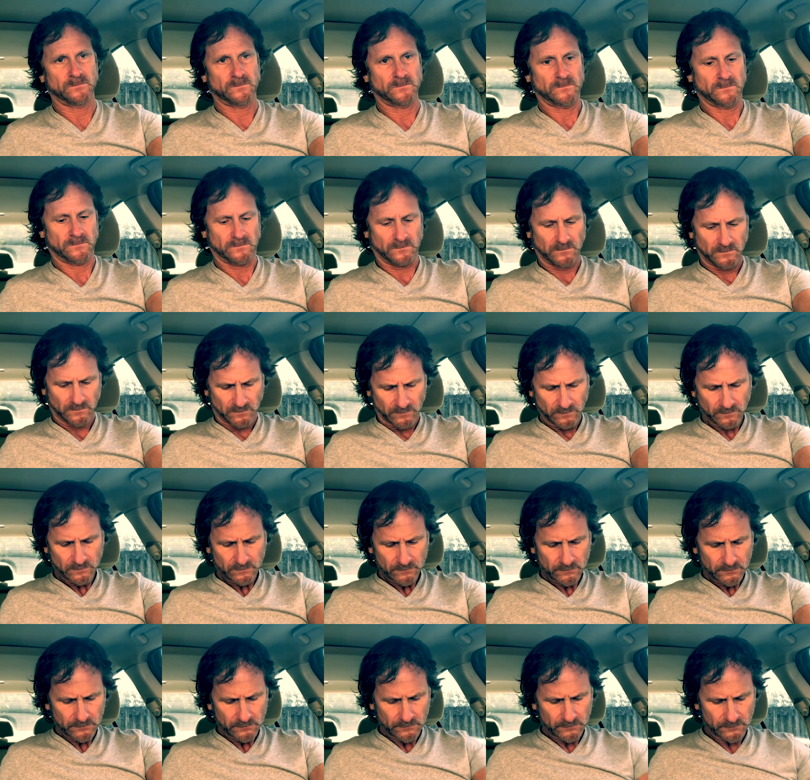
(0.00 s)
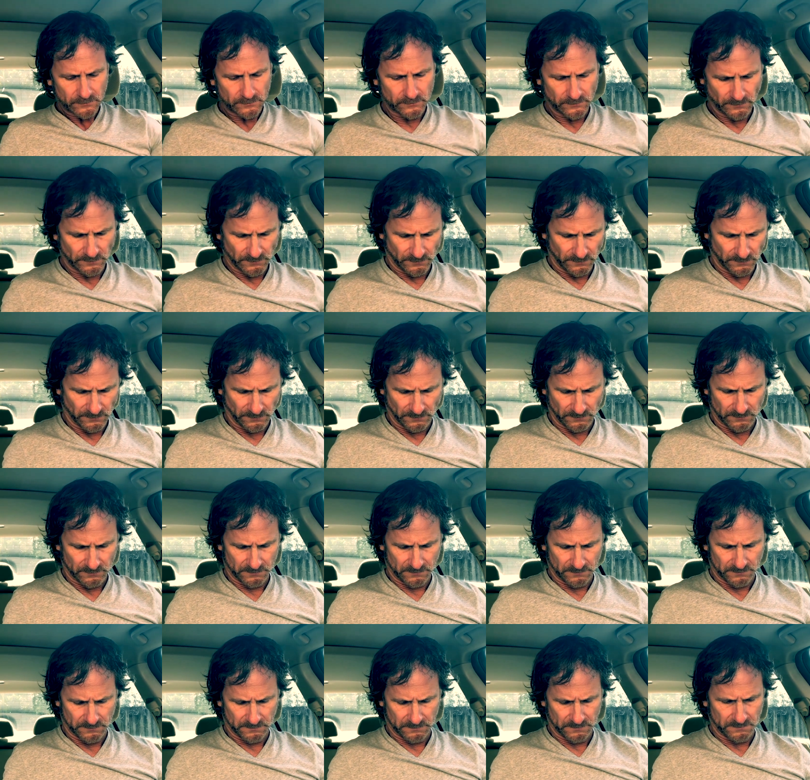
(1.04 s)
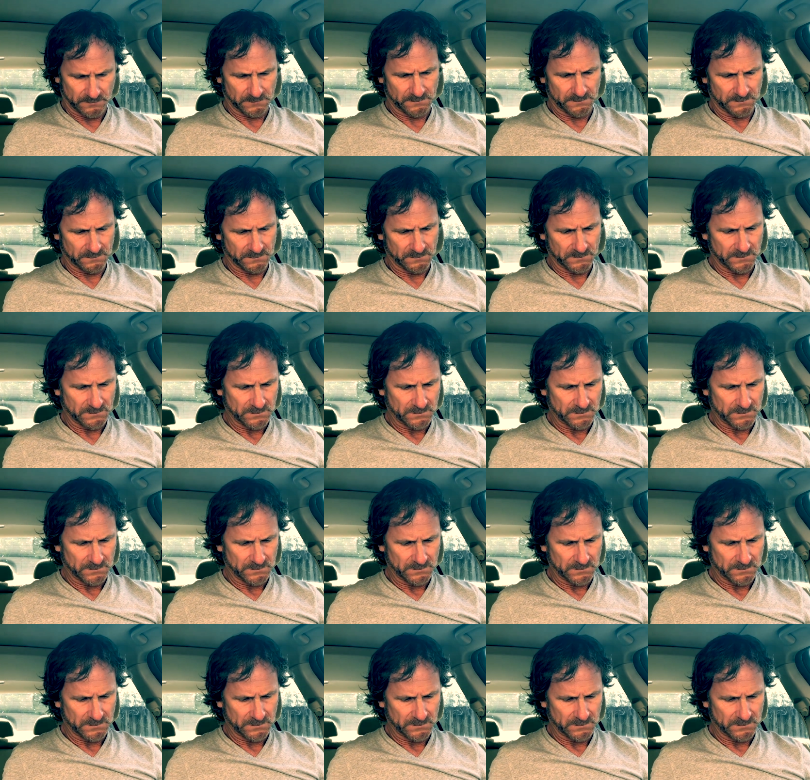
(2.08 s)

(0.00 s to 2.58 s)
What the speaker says: No one is speaking in this clip.